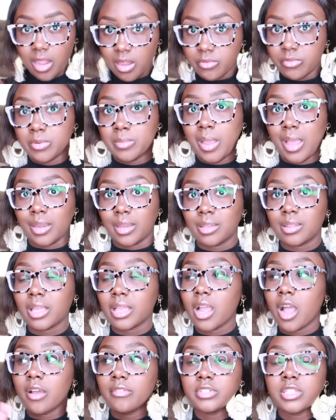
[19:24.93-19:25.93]
everybody
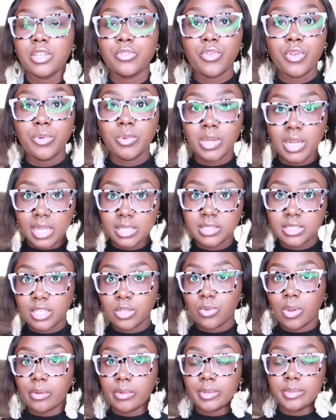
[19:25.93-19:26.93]
like obviously if we would have got
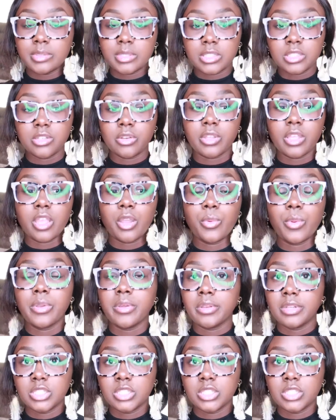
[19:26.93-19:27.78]
sick while we was in tokyo we would